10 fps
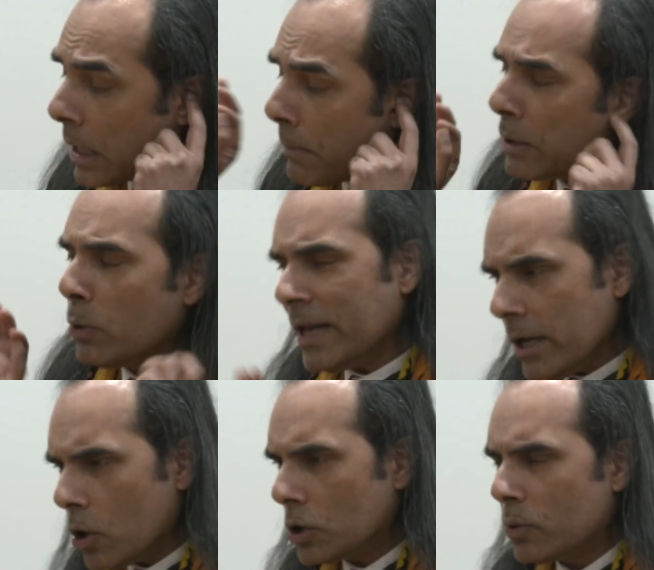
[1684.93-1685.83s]
But what I
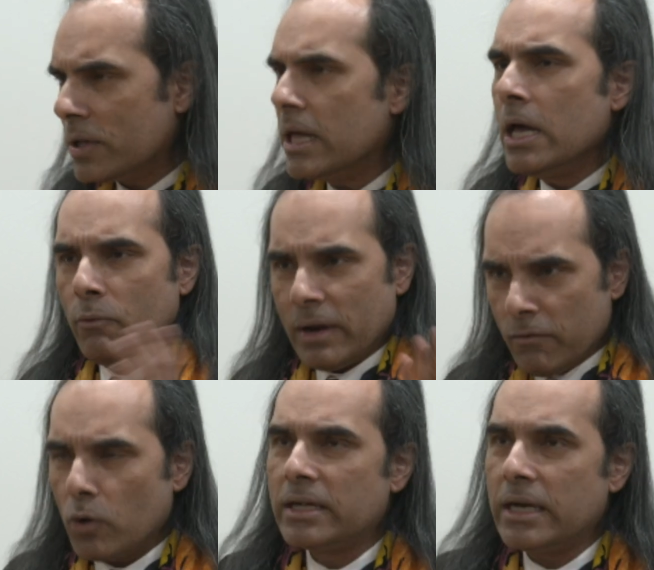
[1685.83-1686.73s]
got was, when I
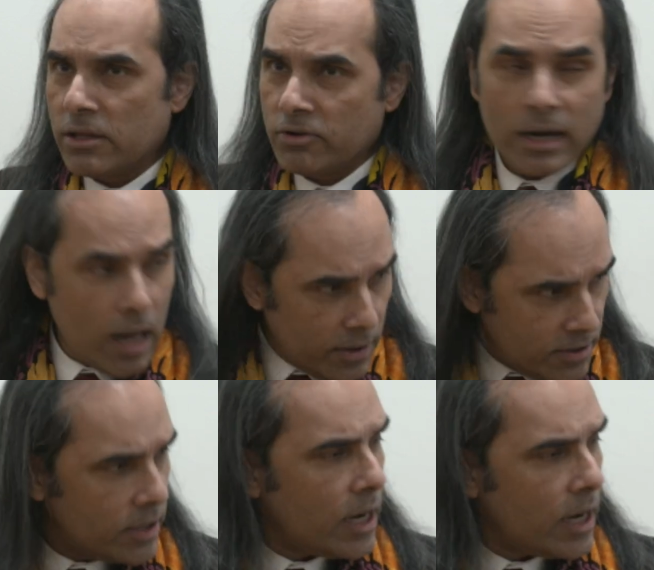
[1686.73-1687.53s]
was in Israel last year,